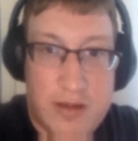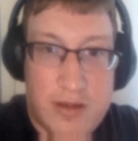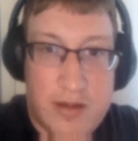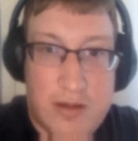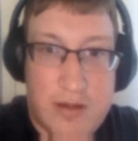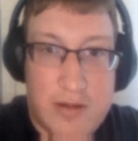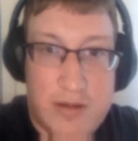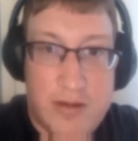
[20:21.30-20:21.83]

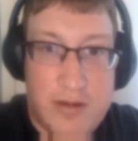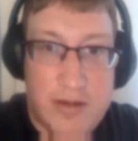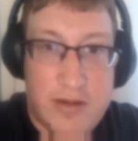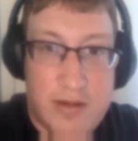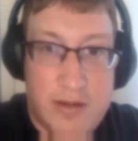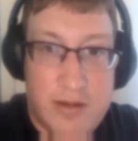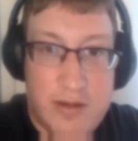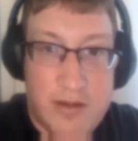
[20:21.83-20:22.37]

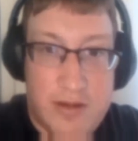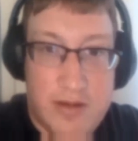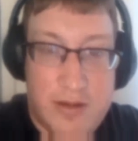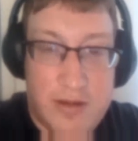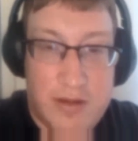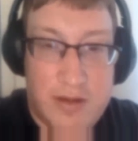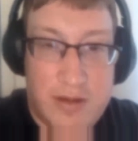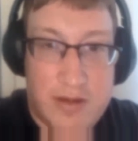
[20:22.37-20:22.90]

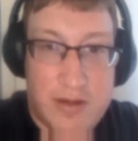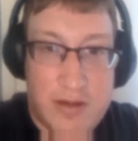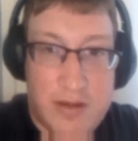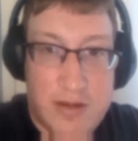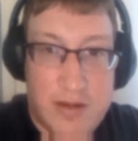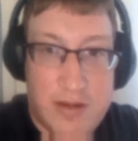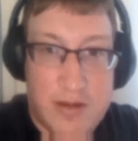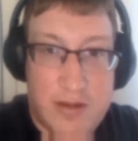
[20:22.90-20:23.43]

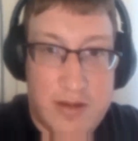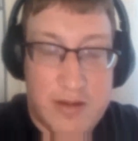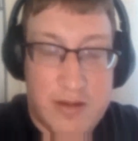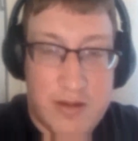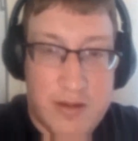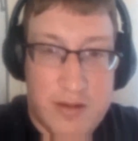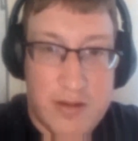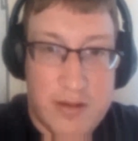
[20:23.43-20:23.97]

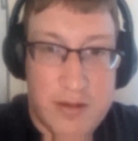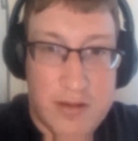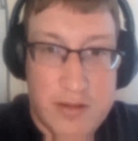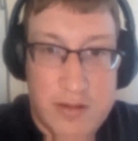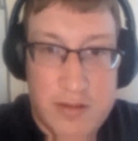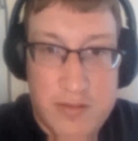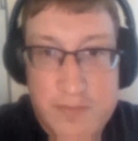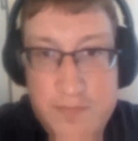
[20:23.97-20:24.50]

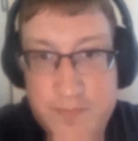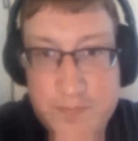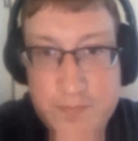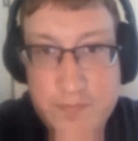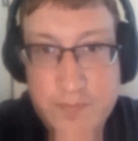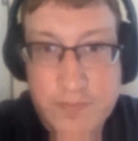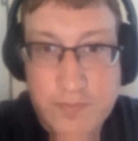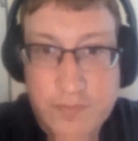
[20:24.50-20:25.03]

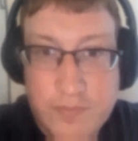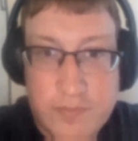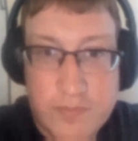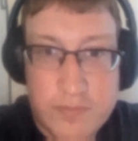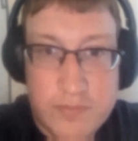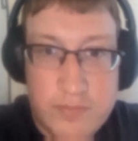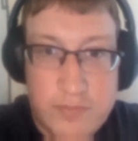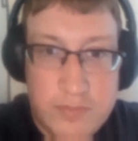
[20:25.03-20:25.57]

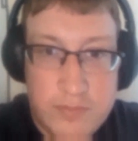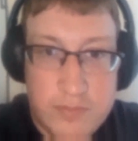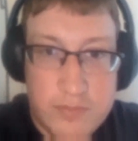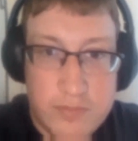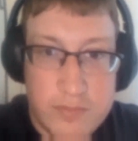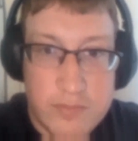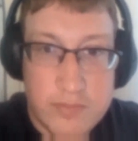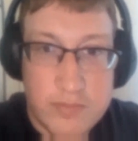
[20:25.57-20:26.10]

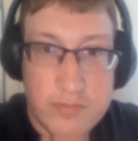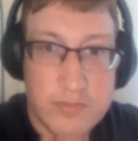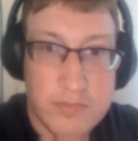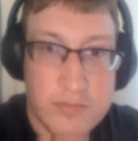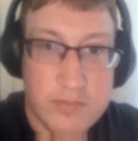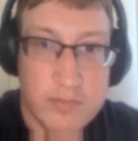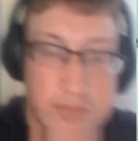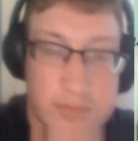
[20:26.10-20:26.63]

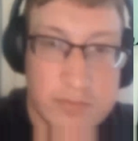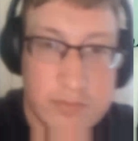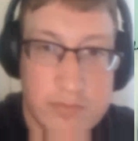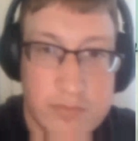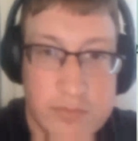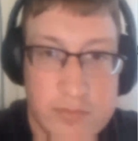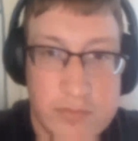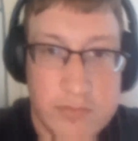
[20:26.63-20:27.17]

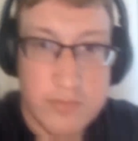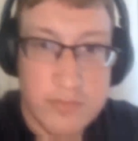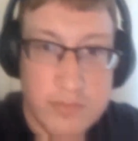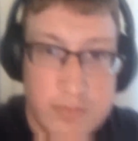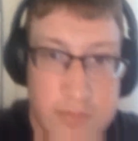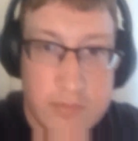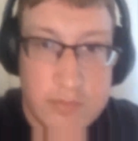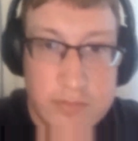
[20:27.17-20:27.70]

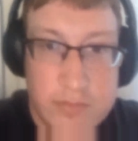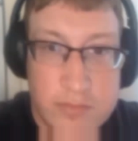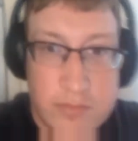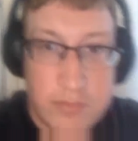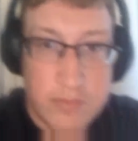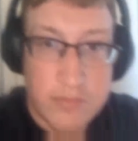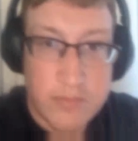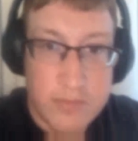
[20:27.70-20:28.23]

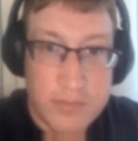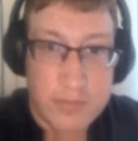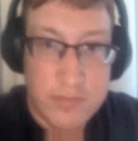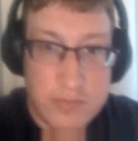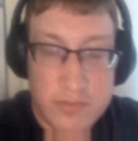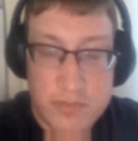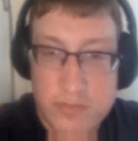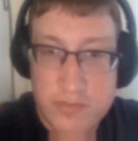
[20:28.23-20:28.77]

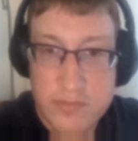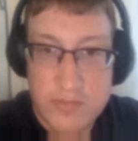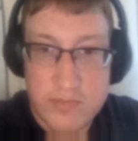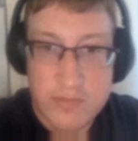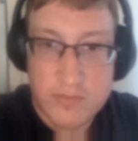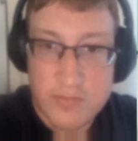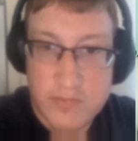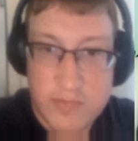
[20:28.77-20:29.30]
[no speech]